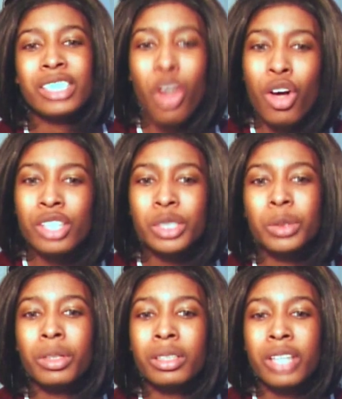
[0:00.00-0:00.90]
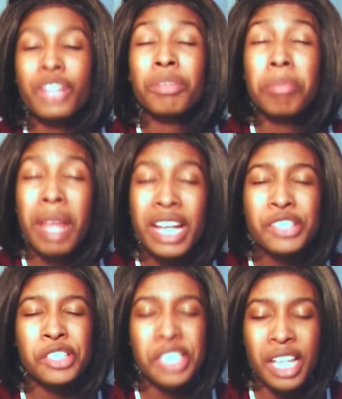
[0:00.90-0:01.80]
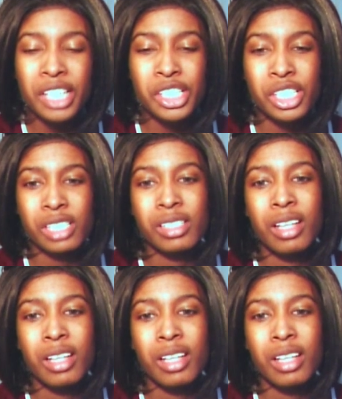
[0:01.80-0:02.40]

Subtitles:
It's also another major deduction.